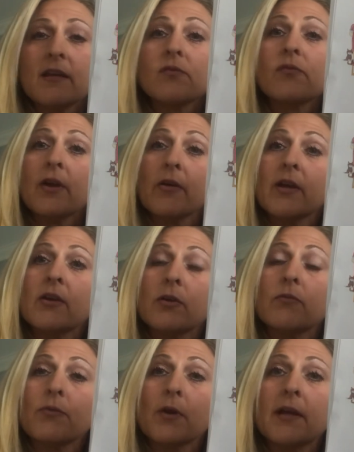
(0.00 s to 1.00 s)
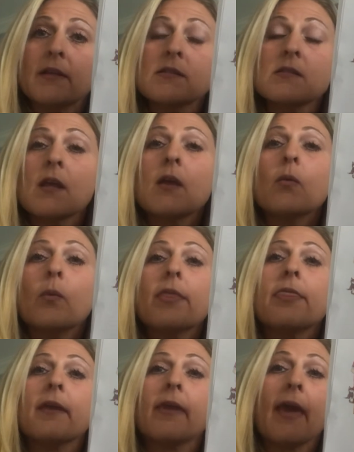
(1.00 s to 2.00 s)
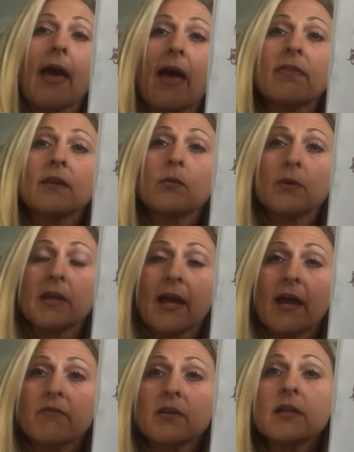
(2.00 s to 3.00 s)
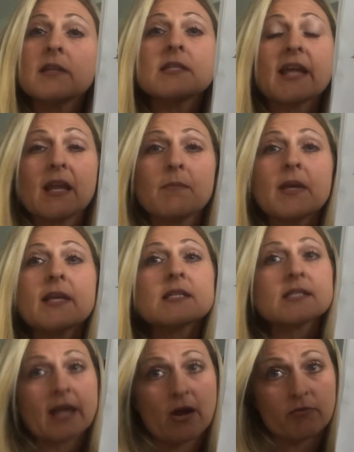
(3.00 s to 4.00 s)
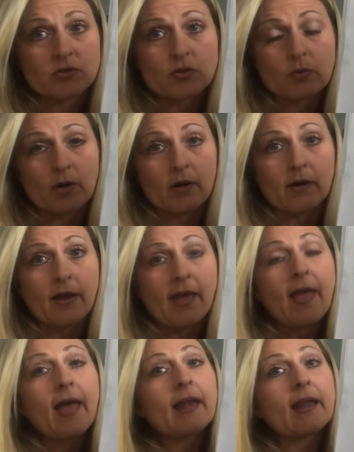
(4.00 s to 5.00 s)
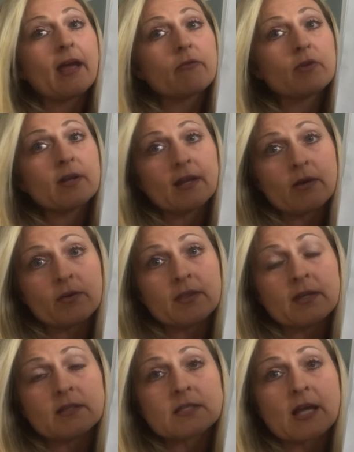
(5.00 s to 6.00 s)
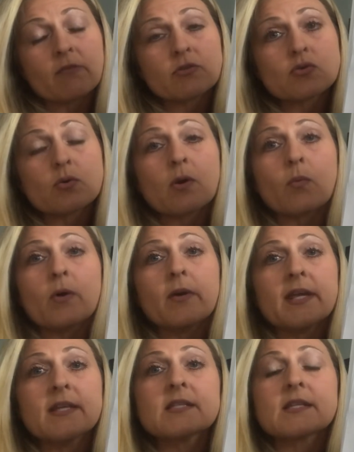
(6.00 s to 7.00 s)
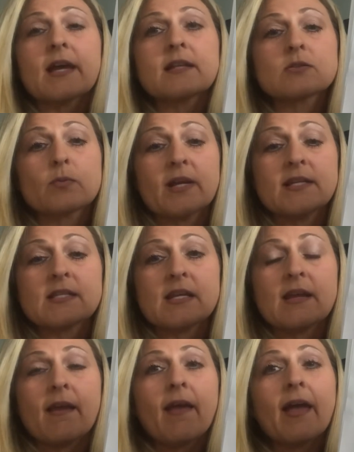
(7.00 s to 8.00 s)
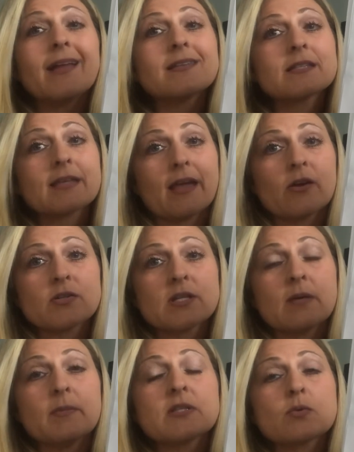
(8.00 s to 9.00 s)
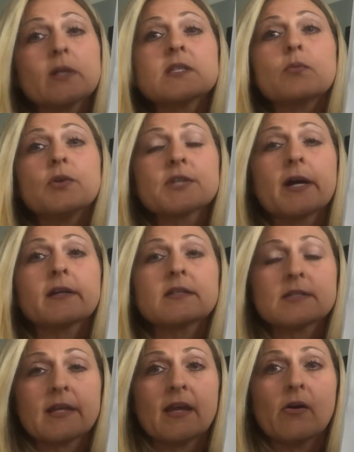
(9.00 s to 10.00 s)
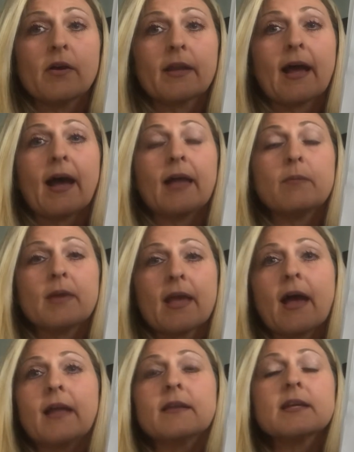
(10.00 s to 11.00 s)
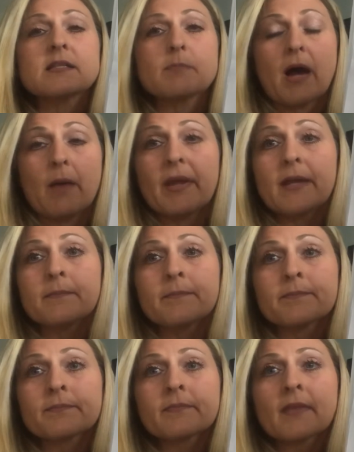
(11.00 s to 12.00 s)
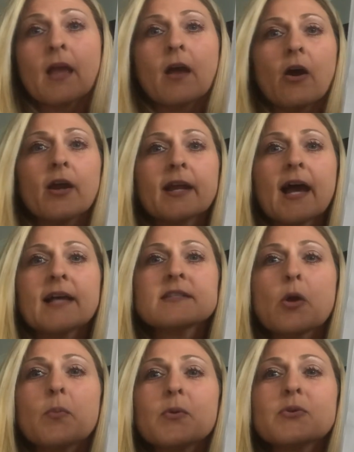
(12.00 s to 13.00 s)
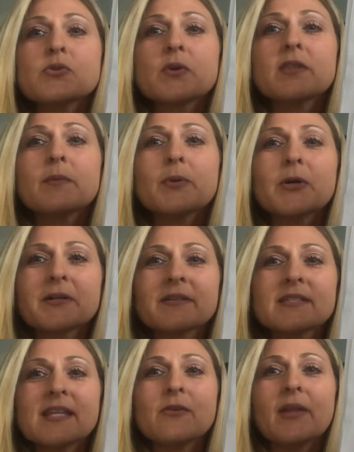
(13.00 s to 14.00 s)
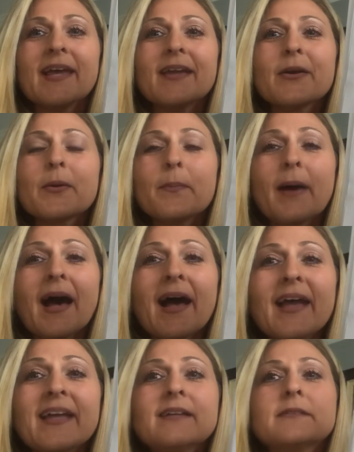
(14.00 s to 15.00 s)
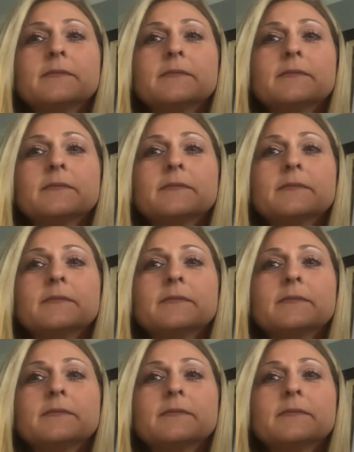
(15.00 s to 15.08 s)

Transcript: is very good friends with the cat that we have, and his name is Salvatore. And every now and then, Salvatore will hiss at Swayze and scares him, and Swayze will tuck his tail and hide behind his mommy. All right, guys, hope you enjoyed the book. See you later. Bye.